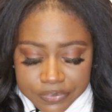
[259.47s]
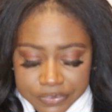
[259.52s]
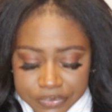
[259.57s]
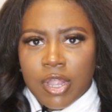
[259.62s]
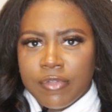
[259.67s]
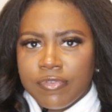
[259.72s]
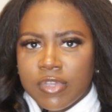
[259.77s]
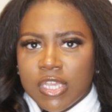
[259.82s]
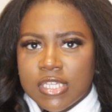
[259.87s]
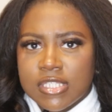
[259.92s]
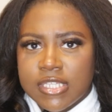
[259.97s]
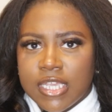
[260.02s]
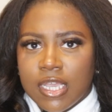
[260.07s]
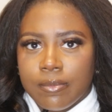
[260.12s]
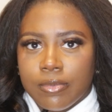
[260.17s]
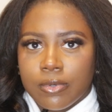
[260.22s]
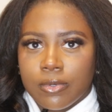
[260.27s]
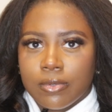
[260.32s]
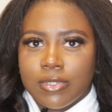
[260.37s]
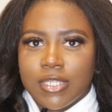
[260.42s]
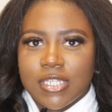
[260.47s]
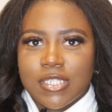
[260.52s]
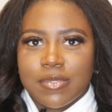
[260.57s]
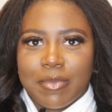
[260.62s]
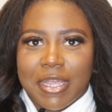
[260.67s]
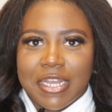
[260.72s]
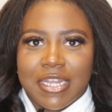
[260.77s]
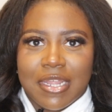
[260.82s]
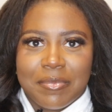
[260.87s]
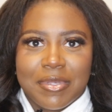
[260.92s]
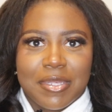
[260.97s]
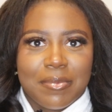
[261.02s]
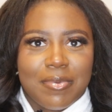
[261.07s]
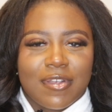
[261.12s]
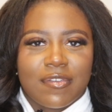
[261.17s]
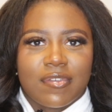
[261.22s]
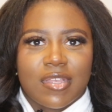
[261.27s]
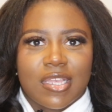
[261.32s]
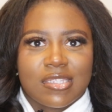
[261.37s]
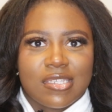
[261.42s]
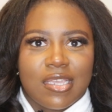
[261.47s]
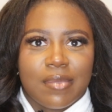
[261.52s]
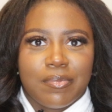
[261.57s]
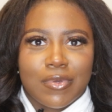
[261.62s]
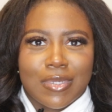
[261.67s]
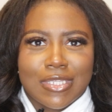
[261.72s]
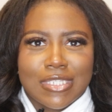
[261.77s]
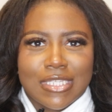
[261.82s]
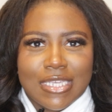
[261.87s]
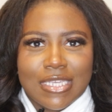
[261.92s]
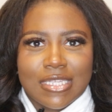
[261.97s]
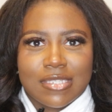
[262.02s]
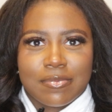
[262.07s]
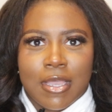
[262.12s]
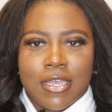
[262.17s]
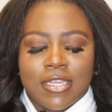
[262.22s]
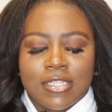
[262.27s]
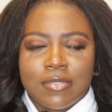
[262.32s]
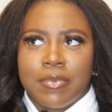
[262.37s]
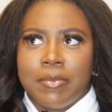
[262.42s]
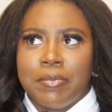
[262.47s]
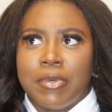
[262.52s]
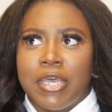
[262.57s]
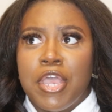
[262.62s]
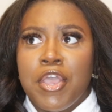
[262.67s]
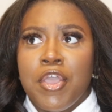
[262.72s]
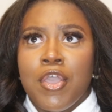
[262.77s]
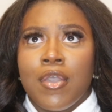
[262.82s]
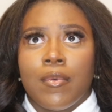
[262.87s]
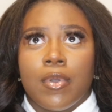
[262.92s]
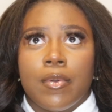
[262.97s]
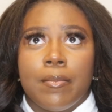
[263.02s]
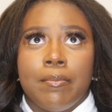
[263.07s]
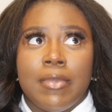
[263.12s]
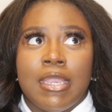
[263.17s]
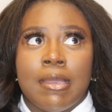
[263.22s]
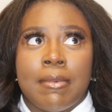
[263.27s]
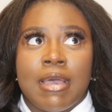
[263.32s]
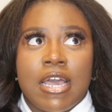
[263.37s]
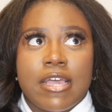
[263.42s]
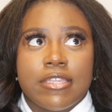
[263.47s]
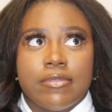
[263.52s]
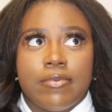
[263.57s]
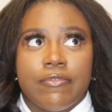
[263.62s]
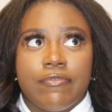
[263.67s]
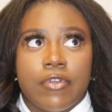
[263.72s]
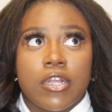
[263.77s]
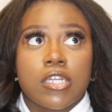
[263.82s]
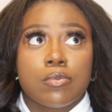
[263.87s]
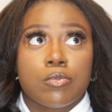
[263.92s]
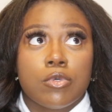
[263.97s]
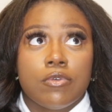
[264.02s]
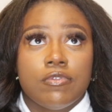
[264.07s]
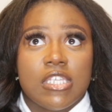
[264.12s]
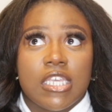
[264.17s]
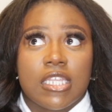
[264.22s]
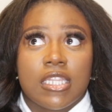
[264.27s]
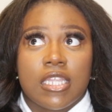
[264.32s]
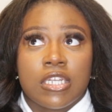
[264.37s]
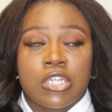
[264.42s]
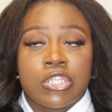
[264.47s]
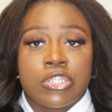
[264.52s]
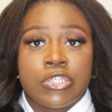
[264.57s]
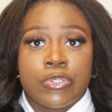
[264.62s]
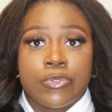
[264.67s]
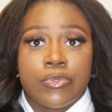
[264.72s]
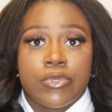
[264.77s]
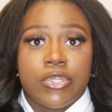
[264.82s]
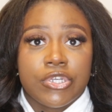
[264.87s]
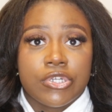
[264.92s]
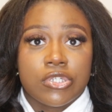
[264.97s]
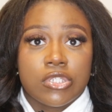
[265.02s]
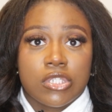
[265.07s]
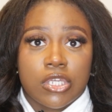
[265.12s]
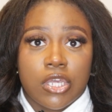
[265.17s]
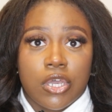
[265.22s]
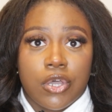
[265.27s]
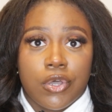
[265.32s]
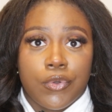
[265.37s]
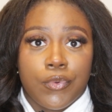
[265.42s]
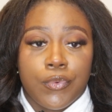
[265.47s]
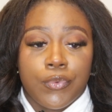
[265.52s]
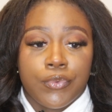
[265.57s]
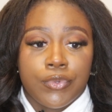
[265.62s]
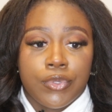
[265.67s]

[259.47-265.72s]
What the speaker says: Perfect example. This might not be a perfect example because he is my husband, but when me and my husband first moved to Atlanta 2 years ago,